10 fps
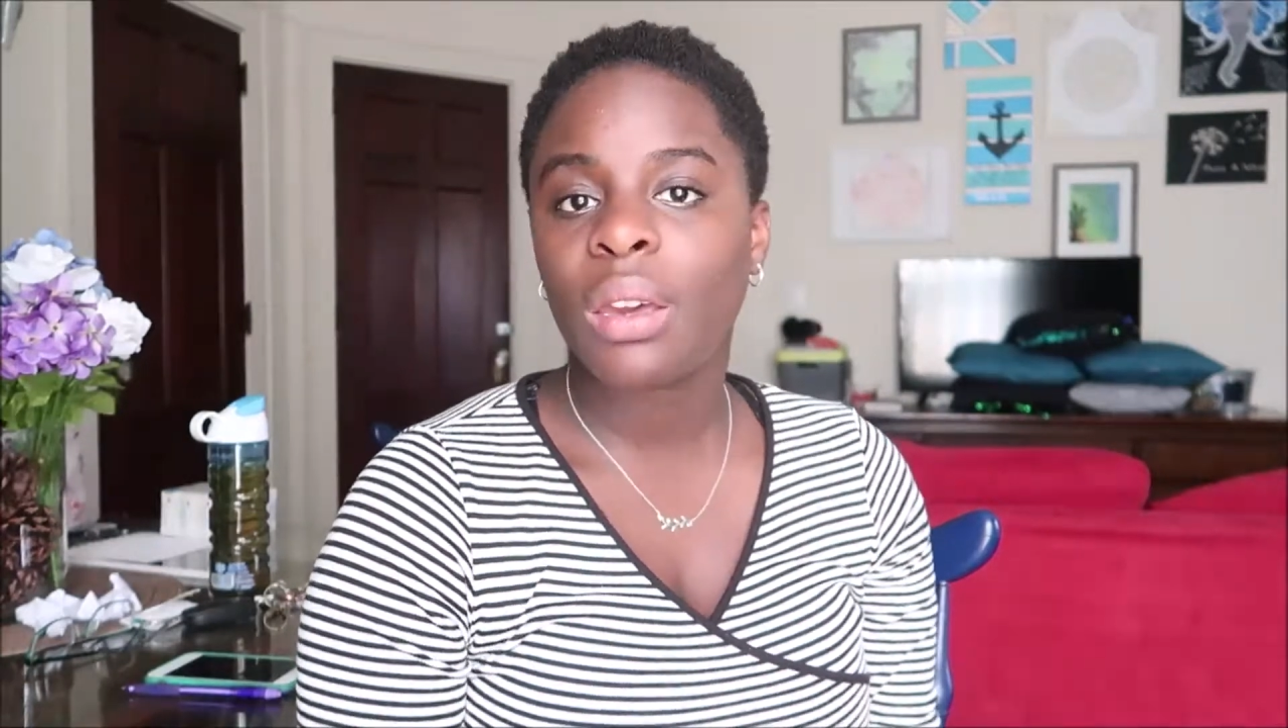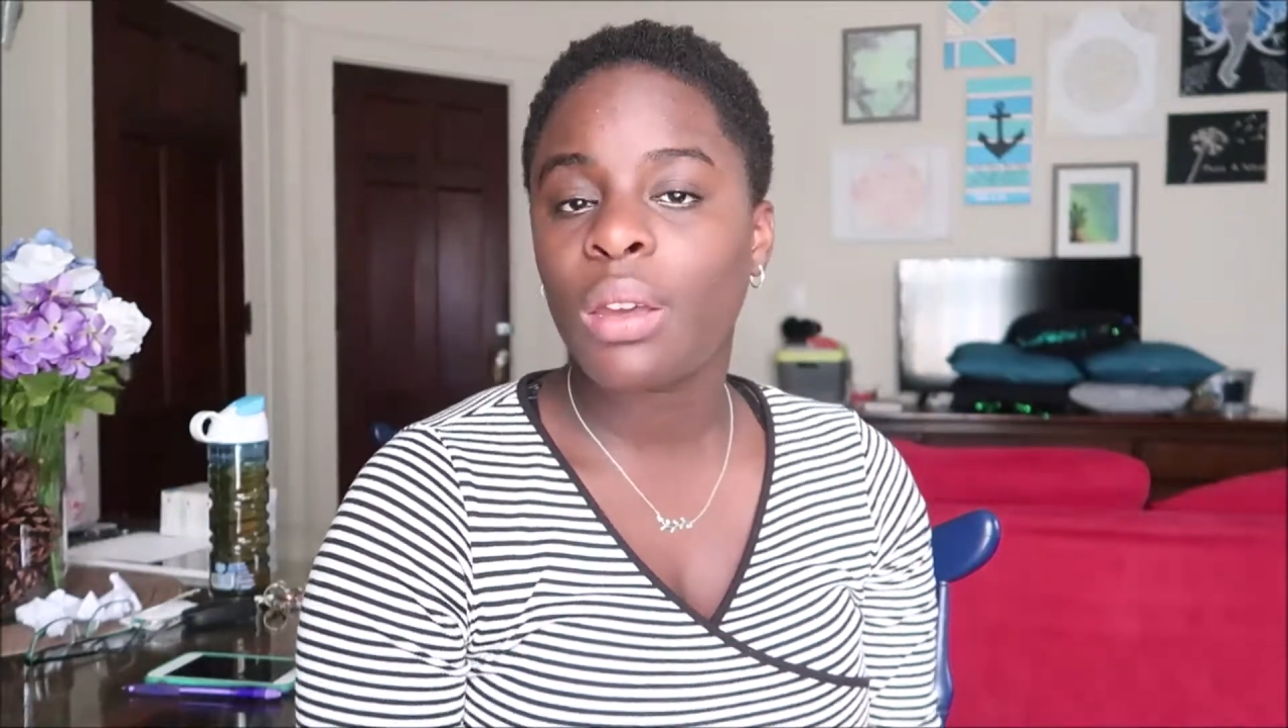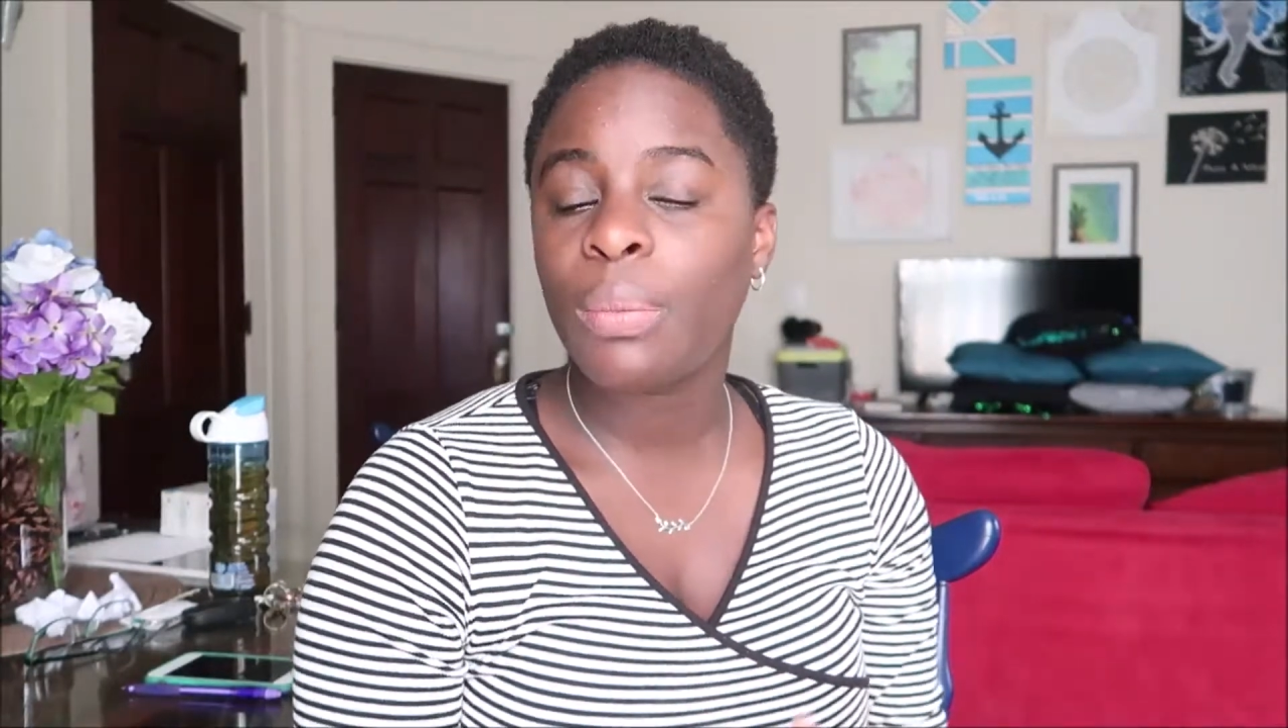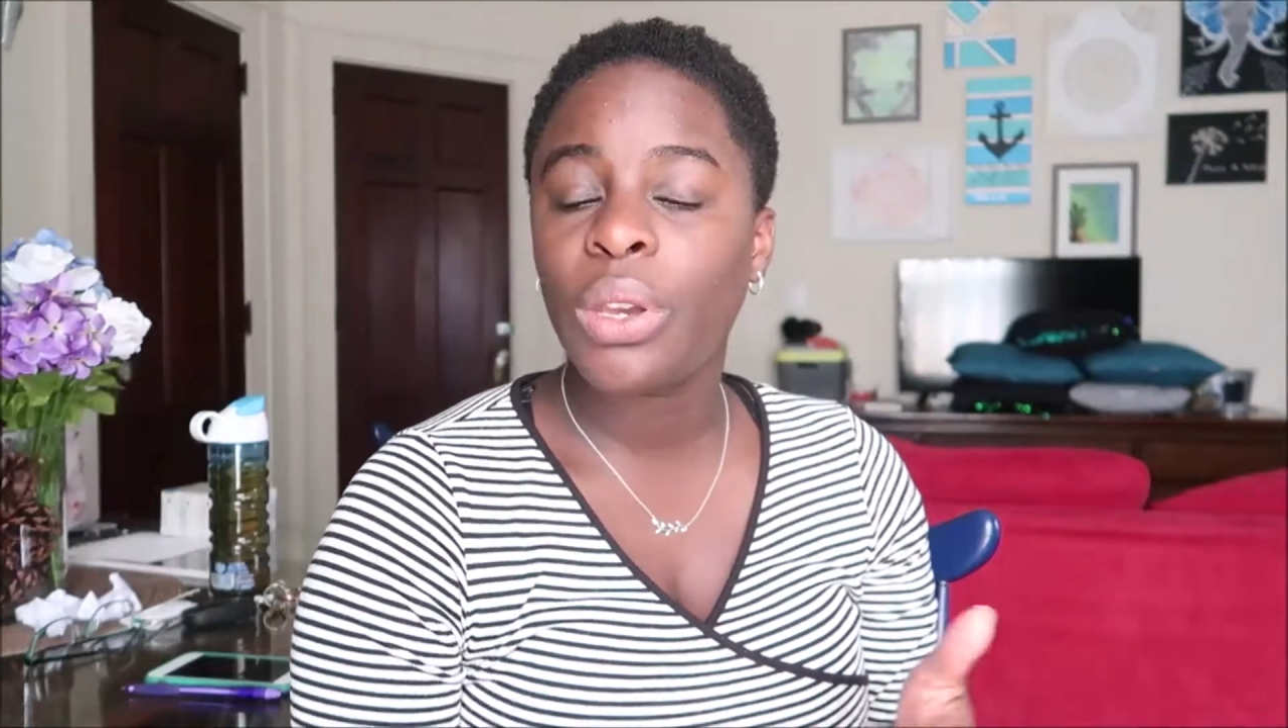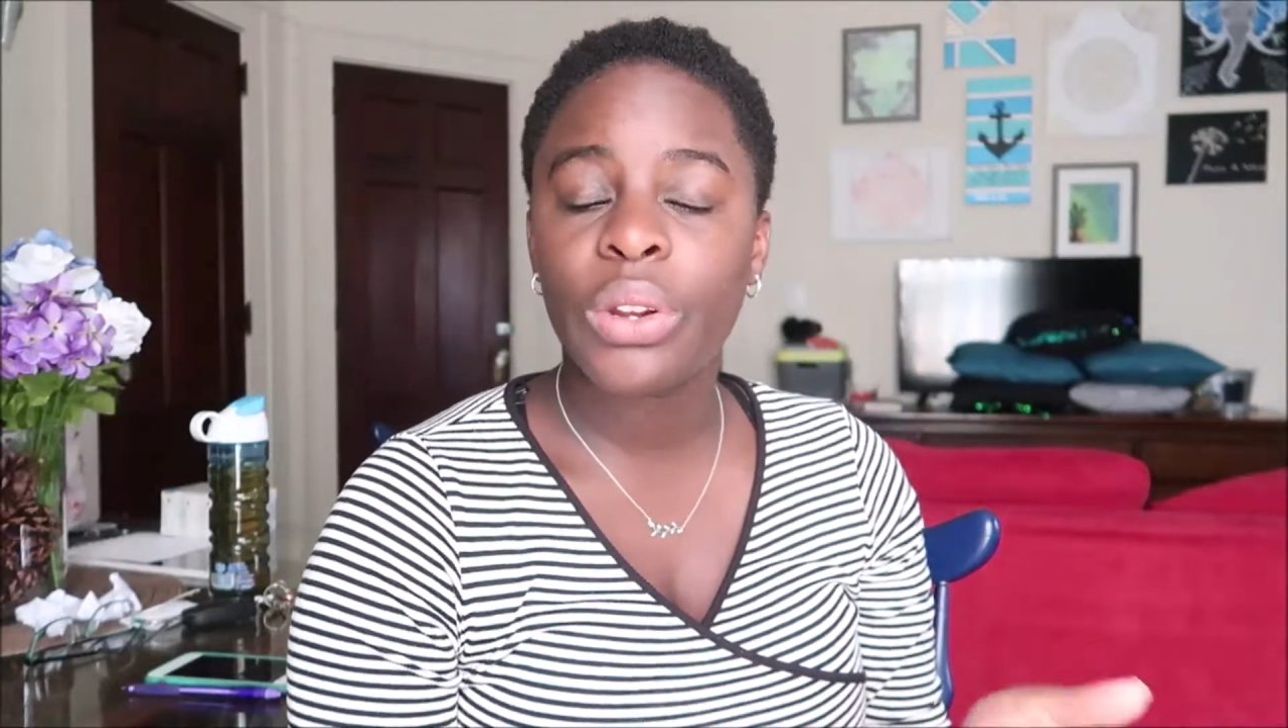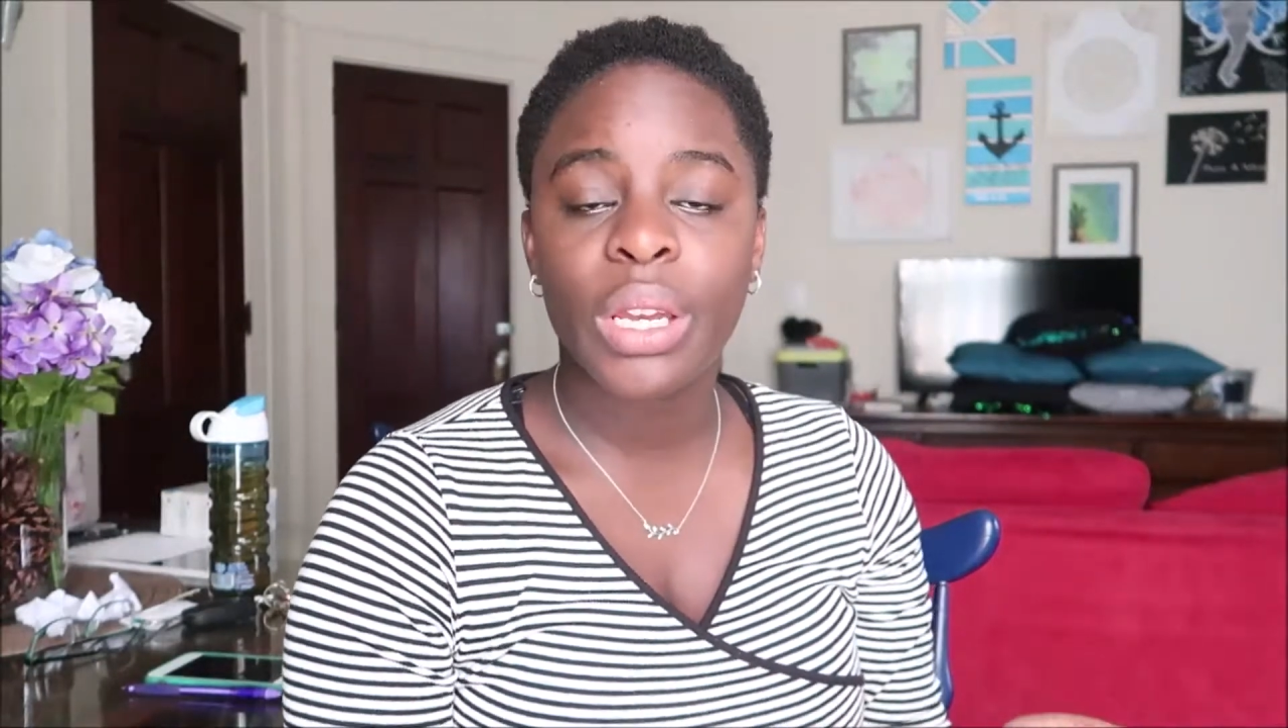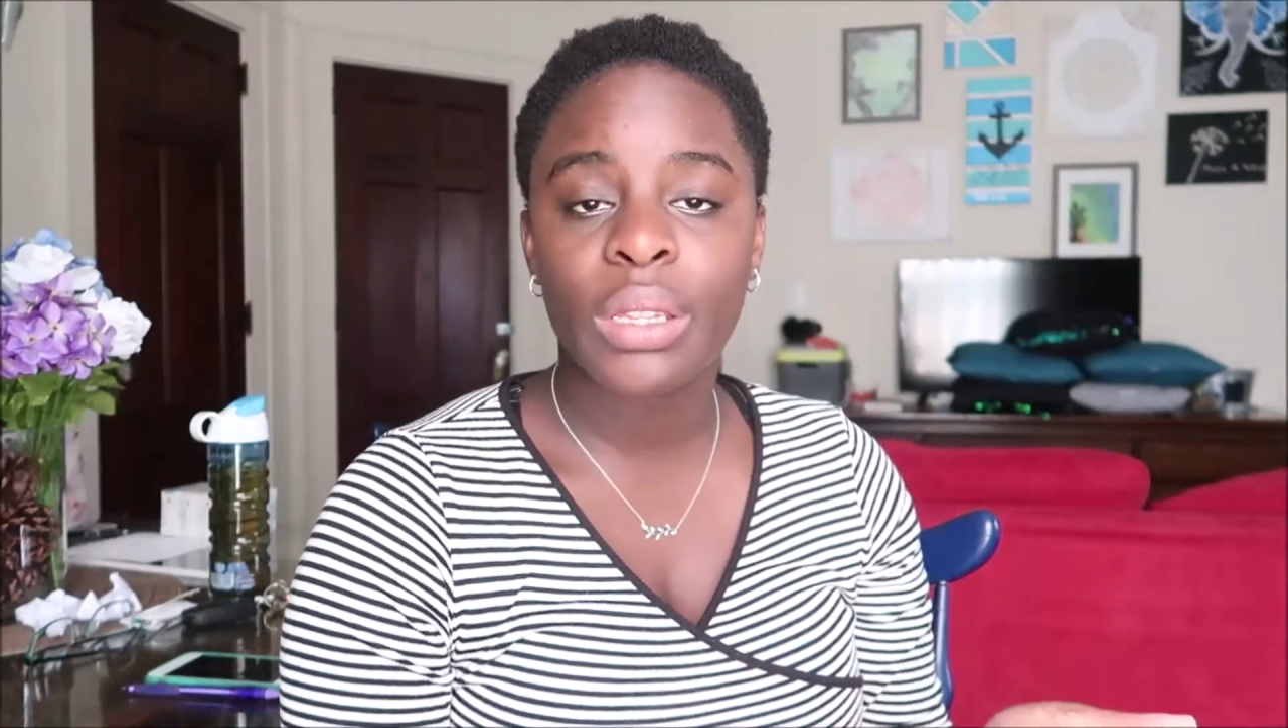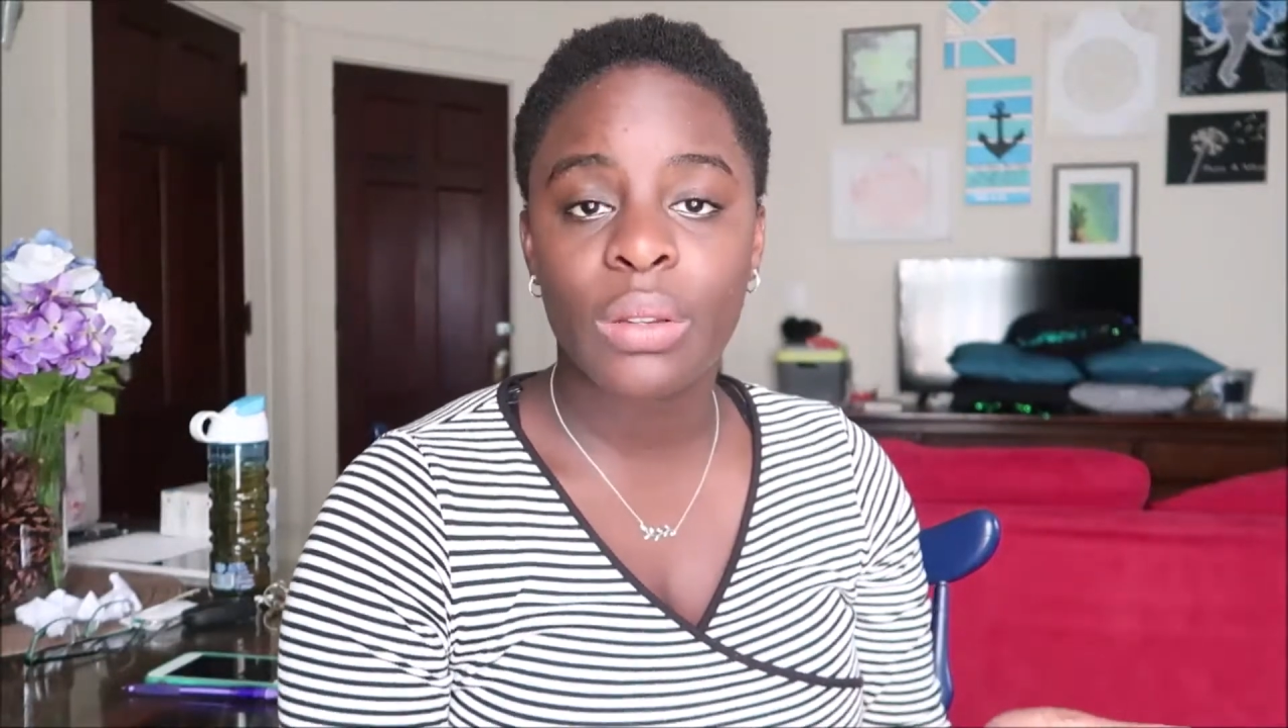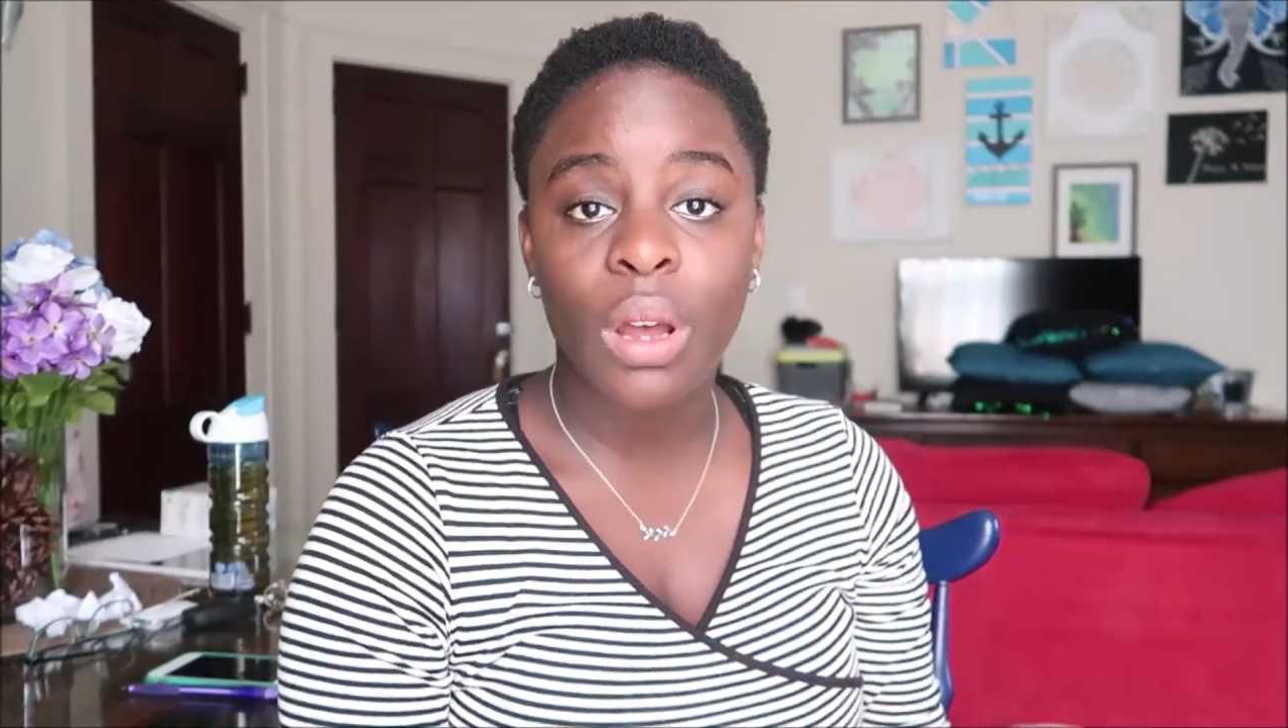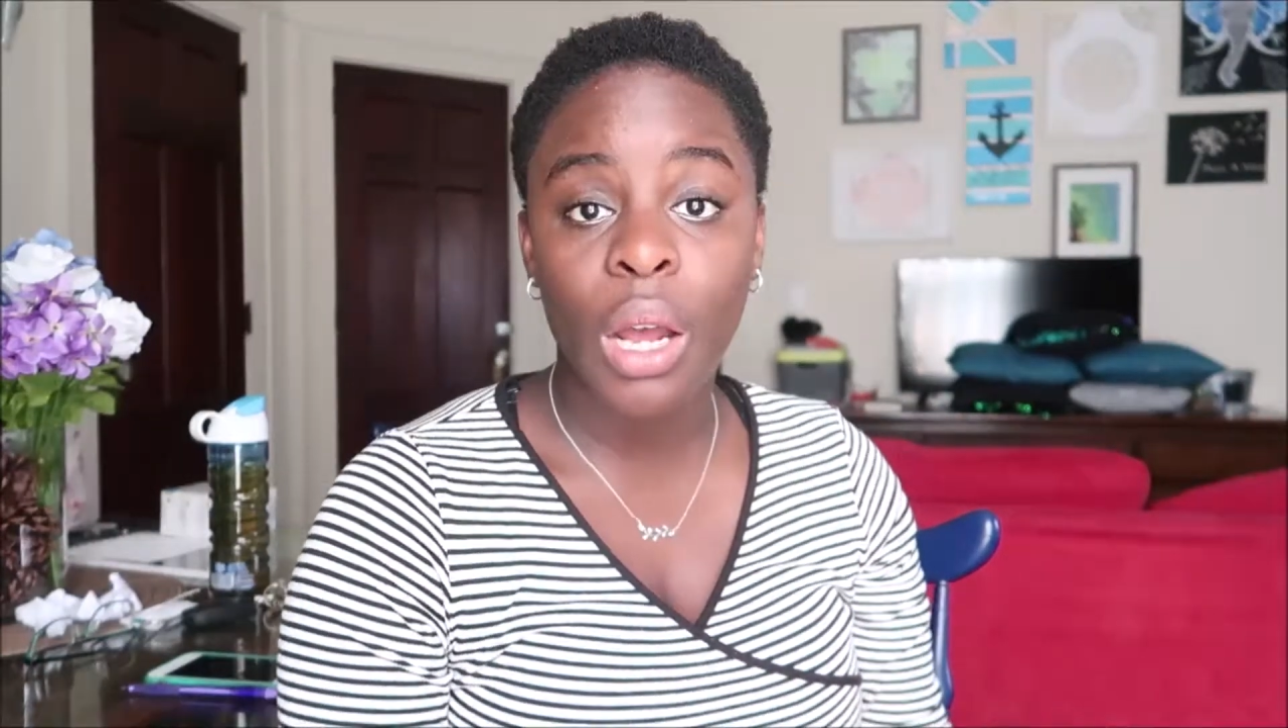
computer because it was